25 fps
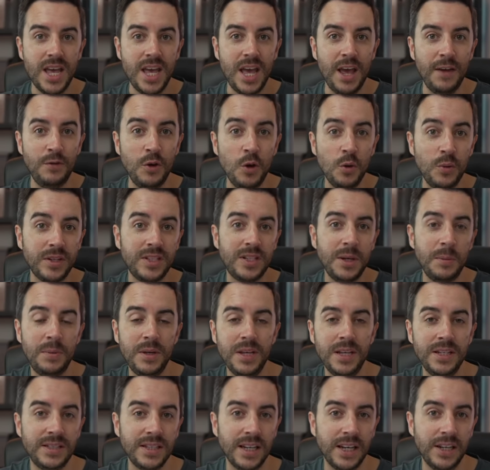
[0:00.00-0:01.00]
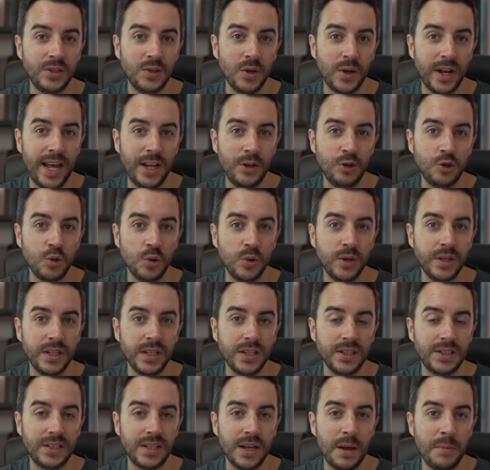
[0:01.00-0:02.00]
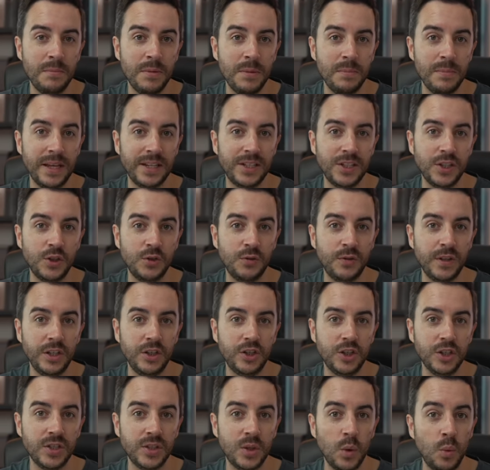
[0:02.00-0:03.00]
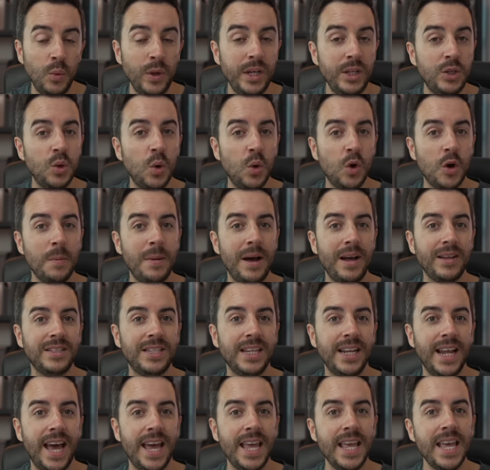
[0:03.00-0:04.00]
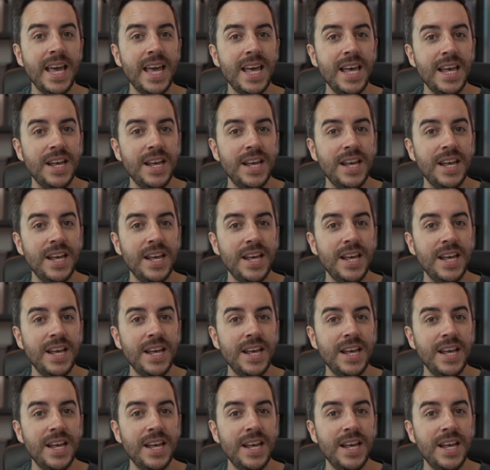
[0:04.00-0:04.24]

If your recipient is on Android, some message features that we talk about today,